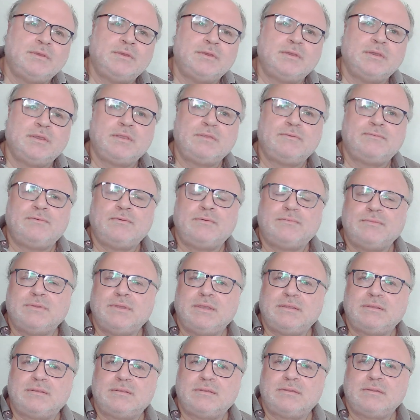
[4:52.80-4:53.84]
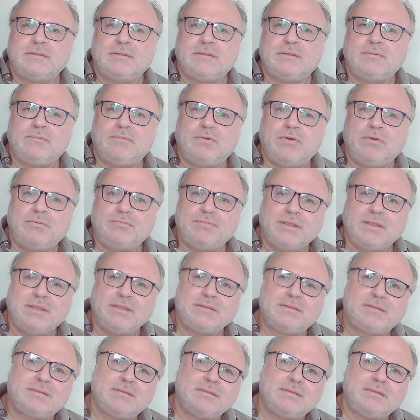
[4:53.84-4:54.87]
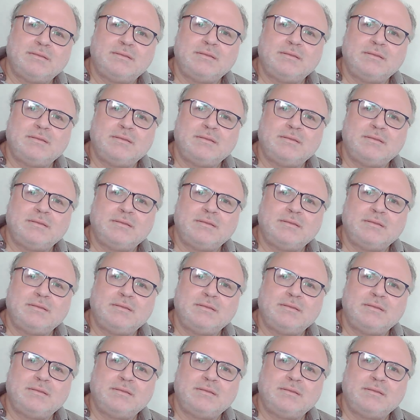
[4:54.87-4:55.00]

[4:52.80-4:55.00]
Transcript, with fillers: And from that moment,